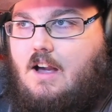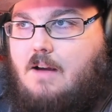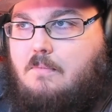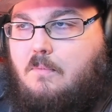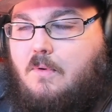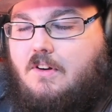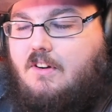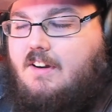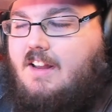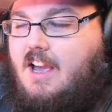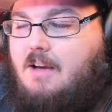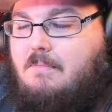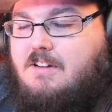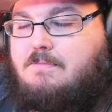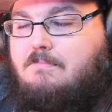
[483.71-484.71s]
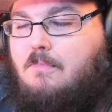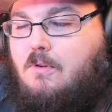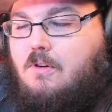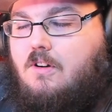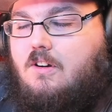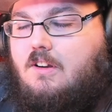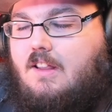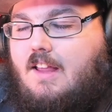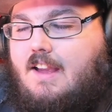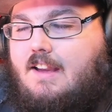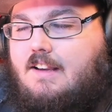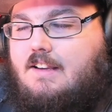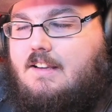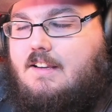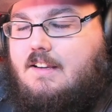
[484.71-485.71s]
I'm wondering how much more,
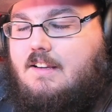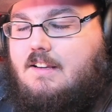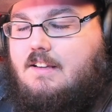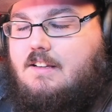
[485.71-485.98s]
like,